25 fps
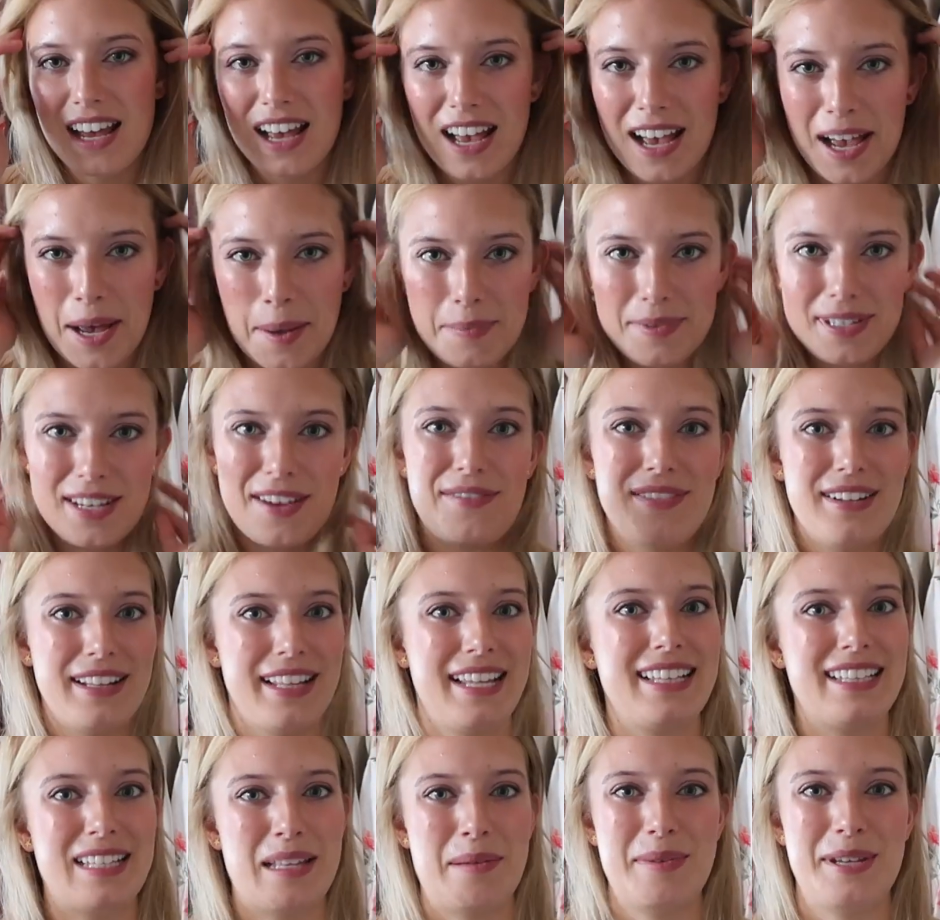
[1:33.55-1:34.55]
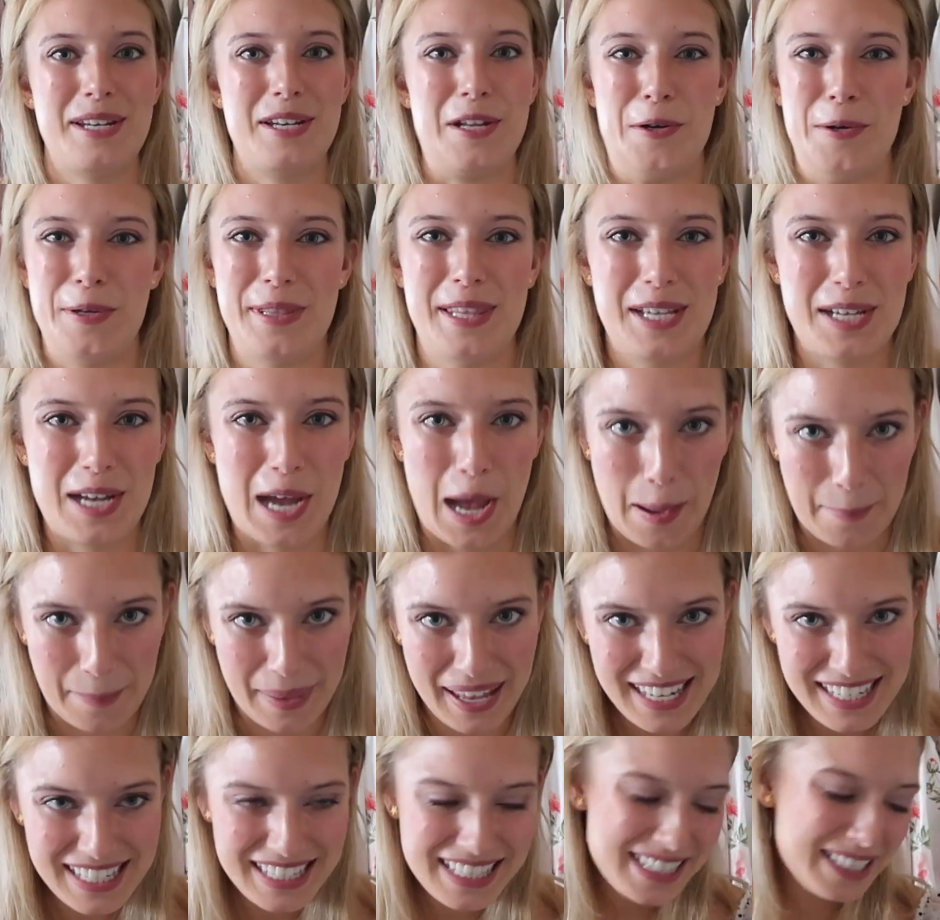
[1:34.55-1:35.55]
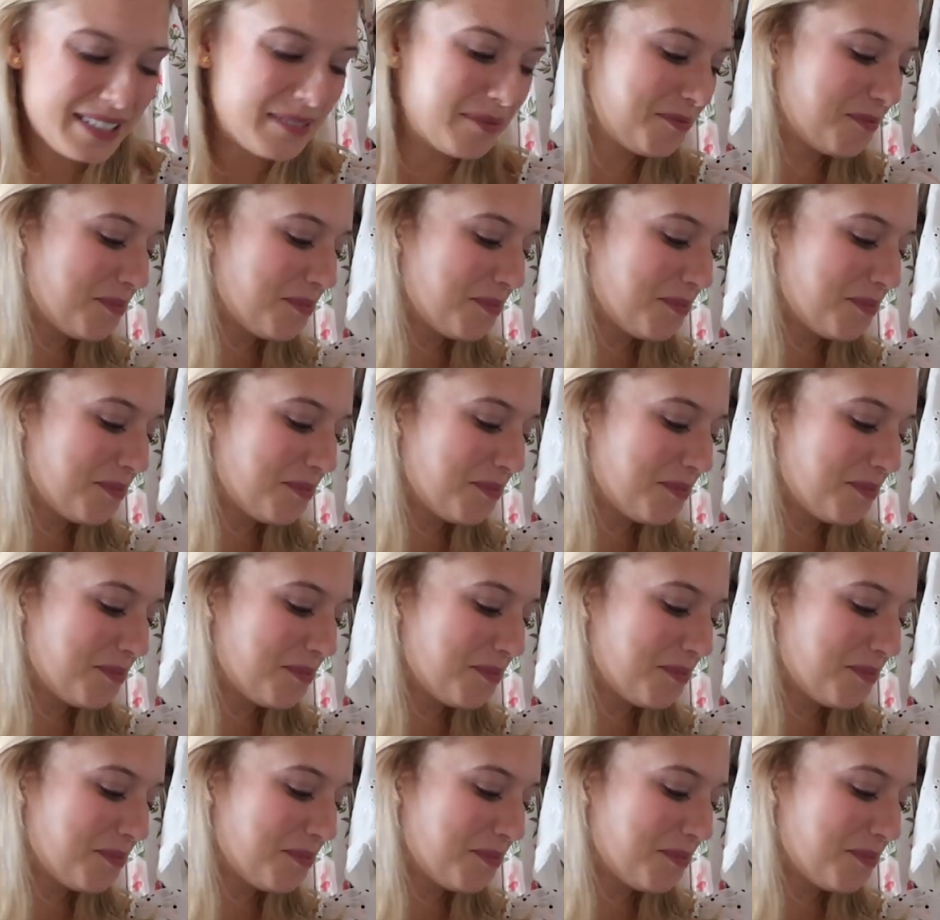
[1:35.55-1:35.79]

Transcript: um, definitely let me know in the comments